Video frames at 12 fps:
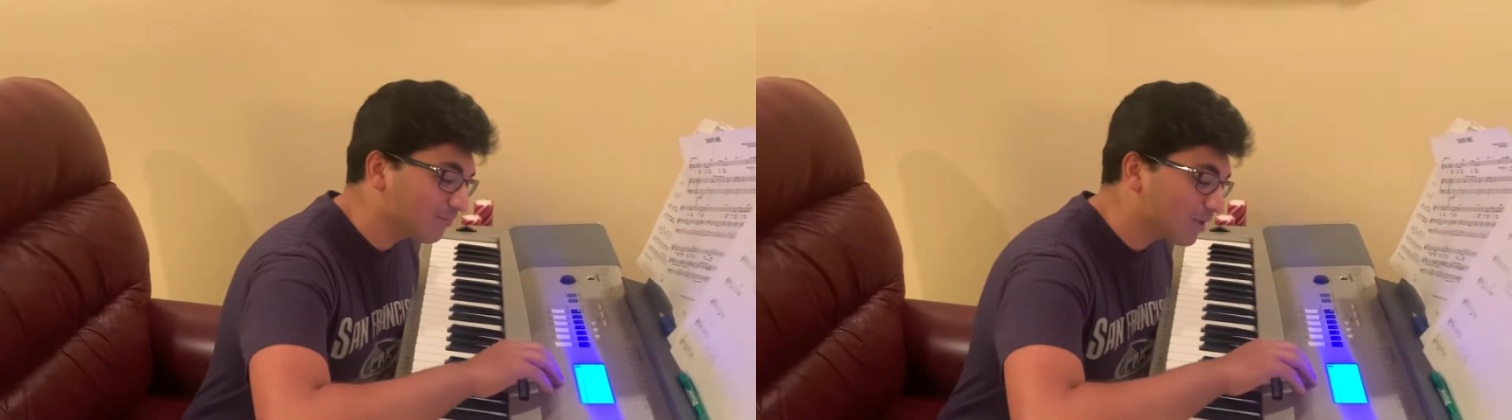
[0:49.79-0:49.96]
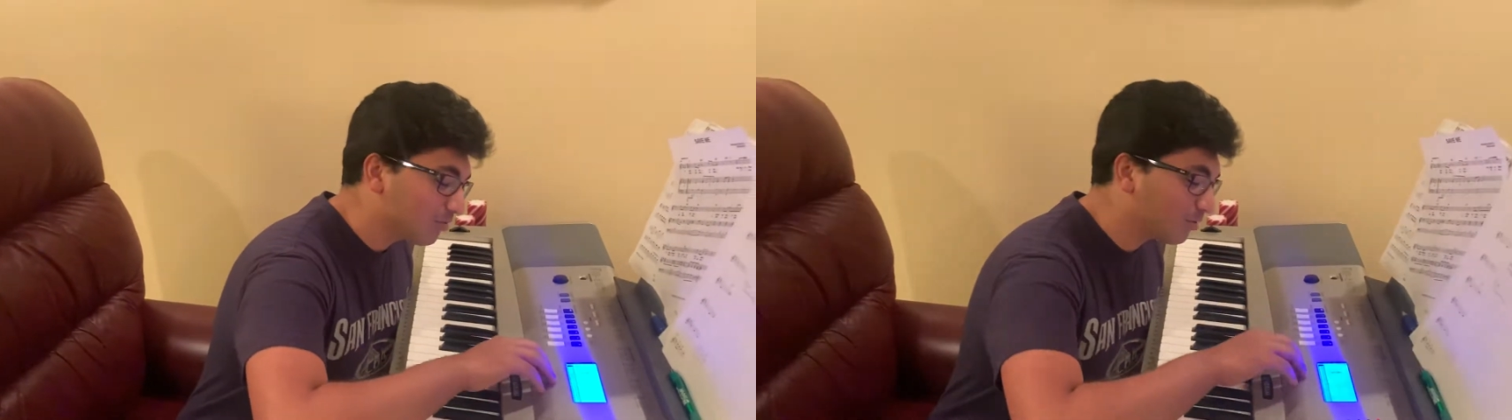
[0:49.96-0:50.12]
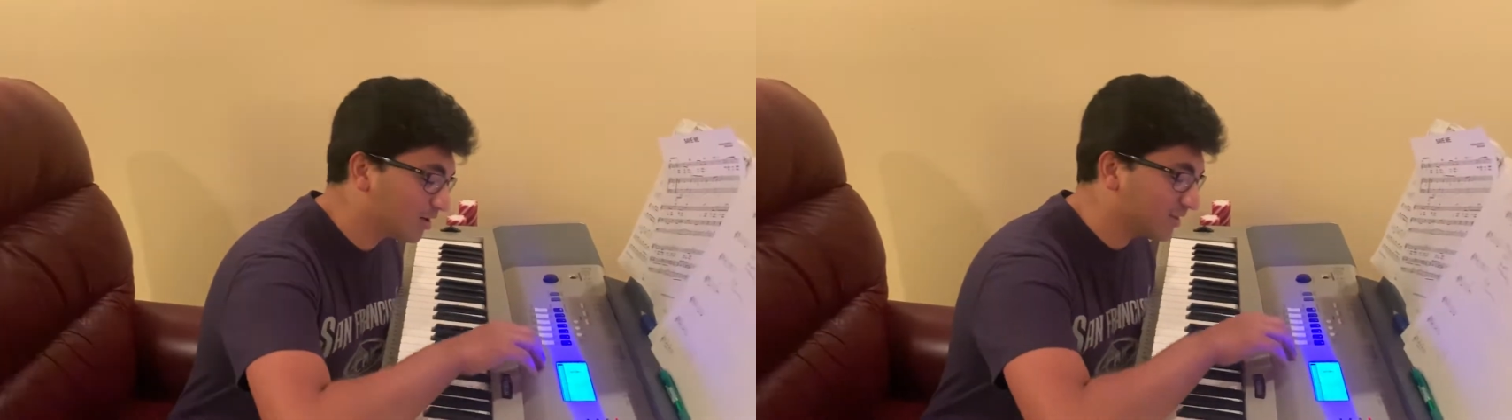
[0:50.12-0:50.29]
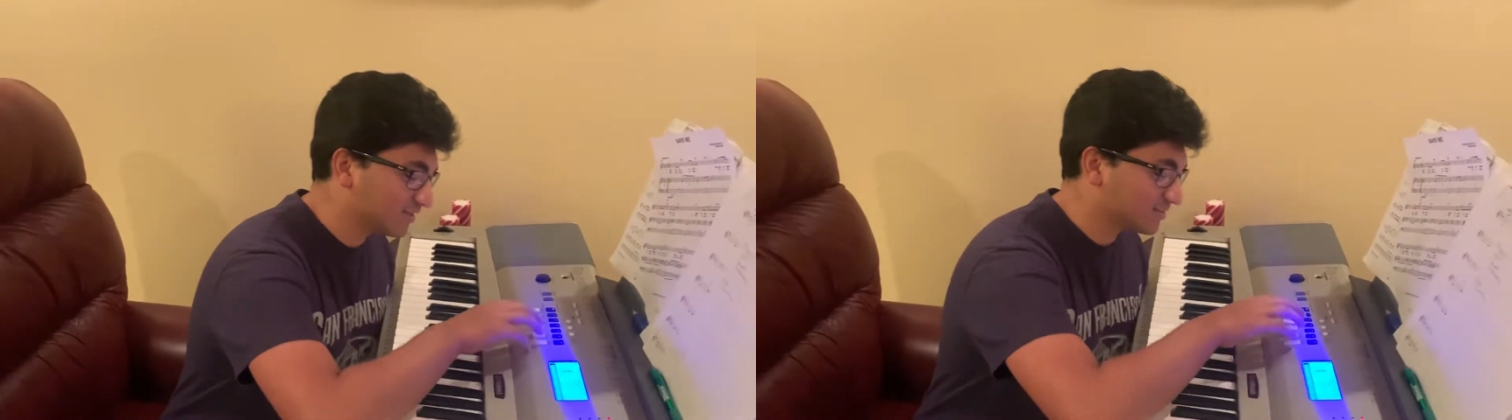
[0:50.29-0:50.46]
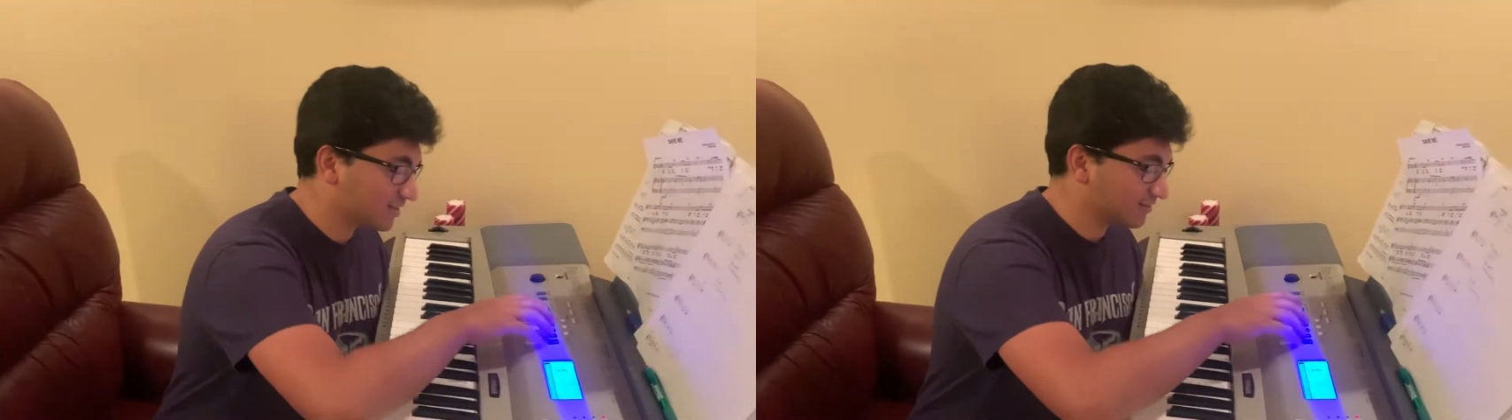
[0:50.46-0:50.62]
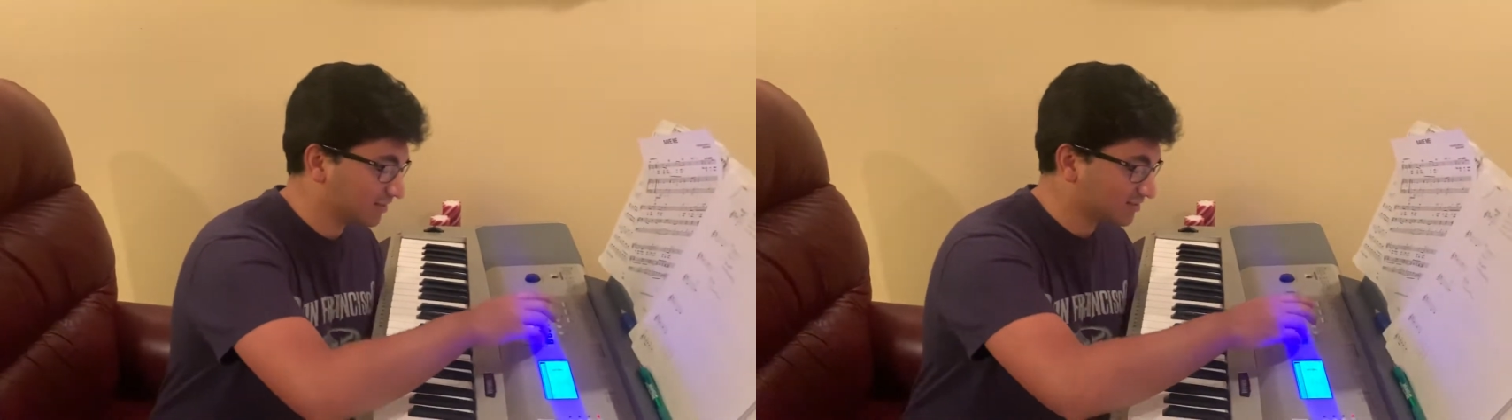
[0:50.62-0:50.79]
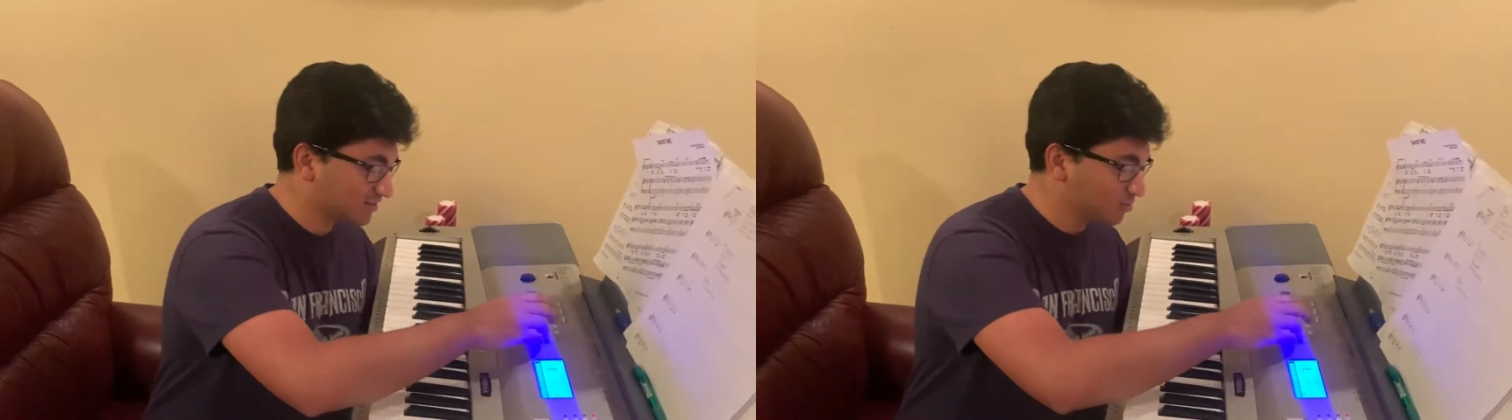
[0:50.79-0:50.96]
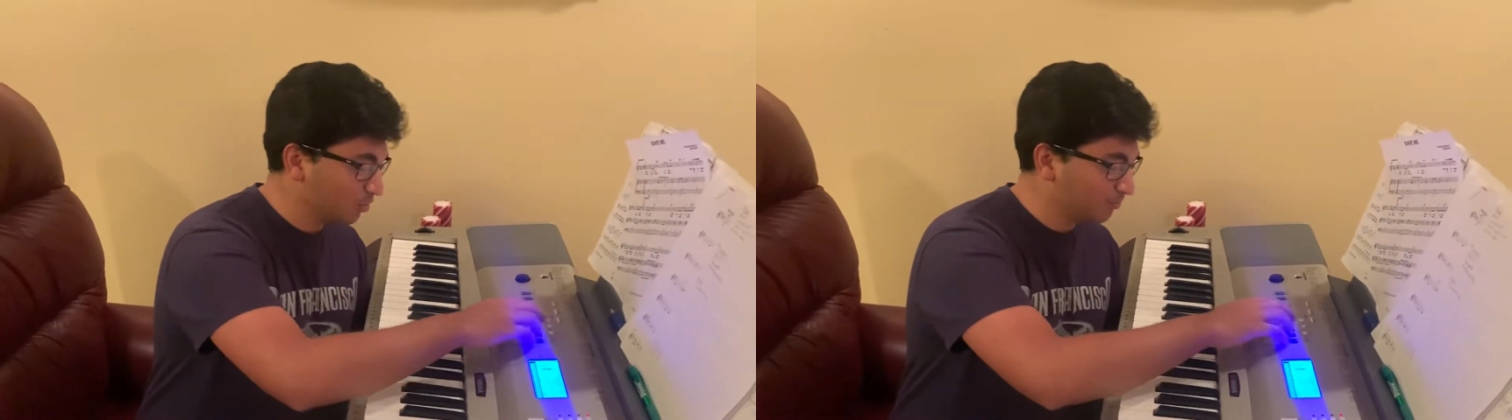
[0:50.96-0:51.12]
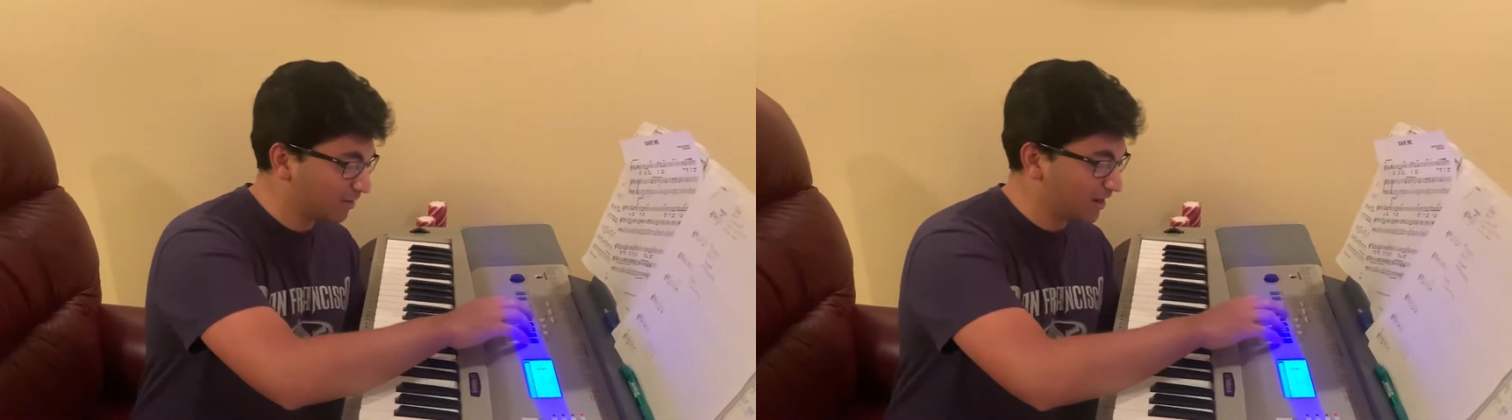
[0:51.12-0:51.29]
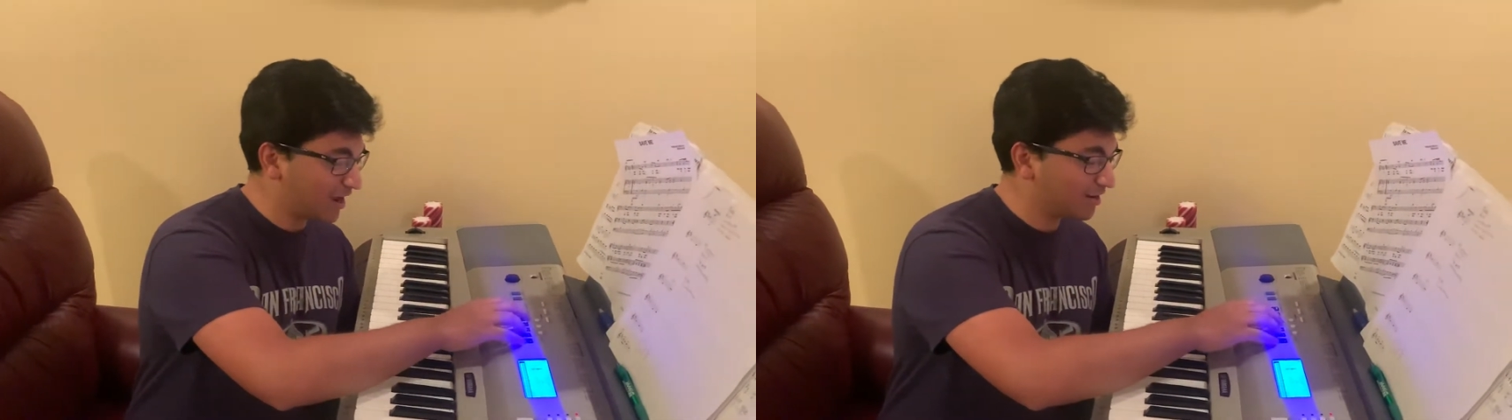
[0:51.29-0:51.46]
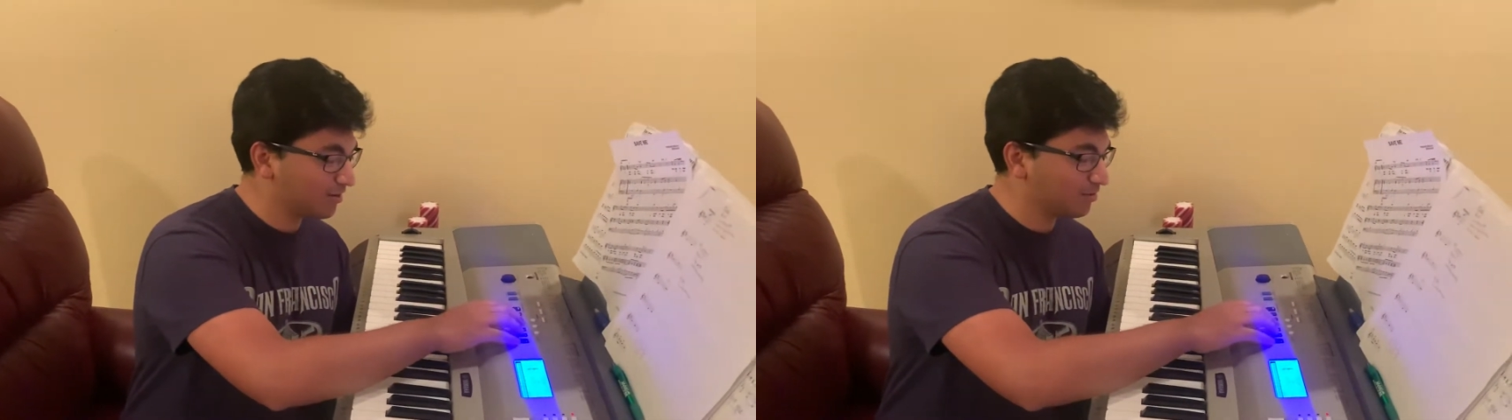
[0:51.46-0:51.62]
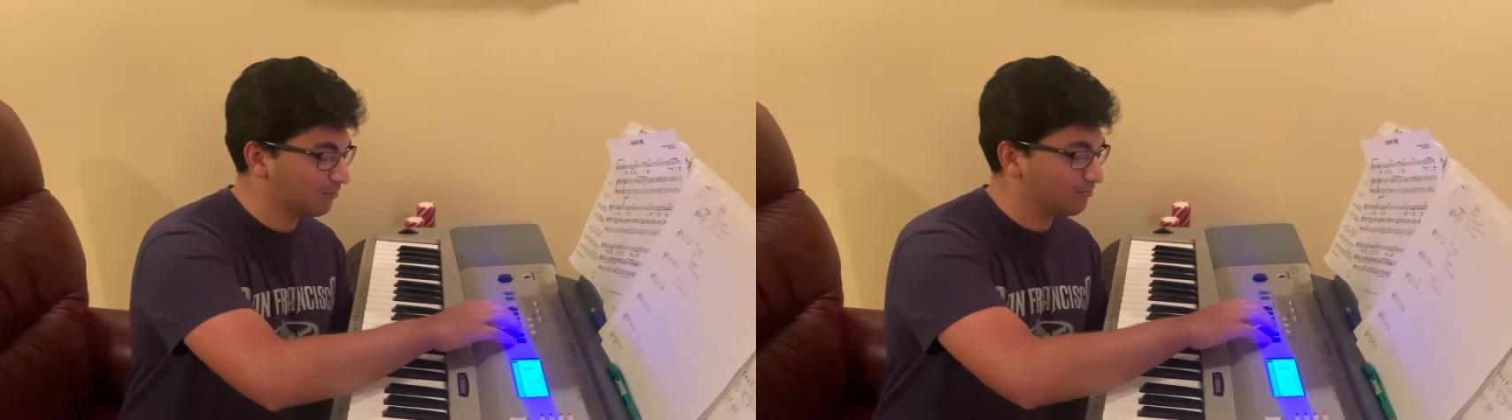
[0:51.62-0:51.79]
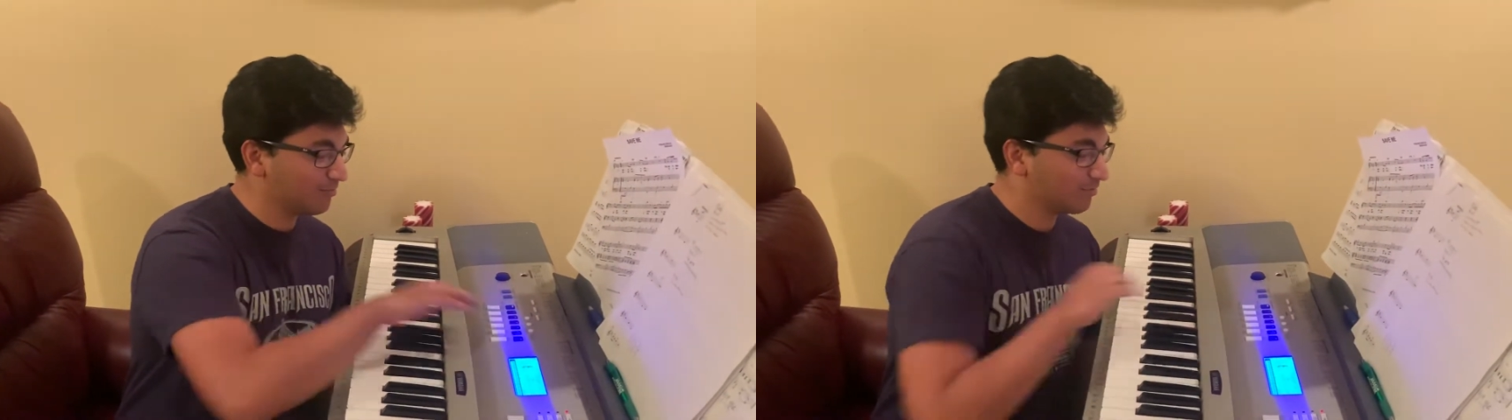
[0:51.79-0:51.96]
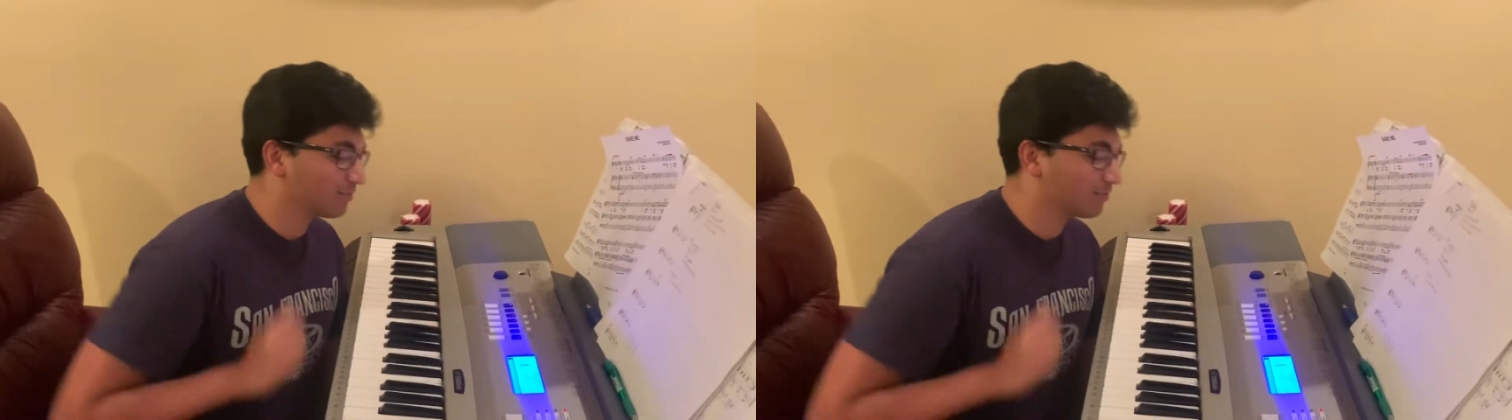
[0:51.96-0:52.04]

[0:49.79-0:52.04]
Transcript: was this cool piano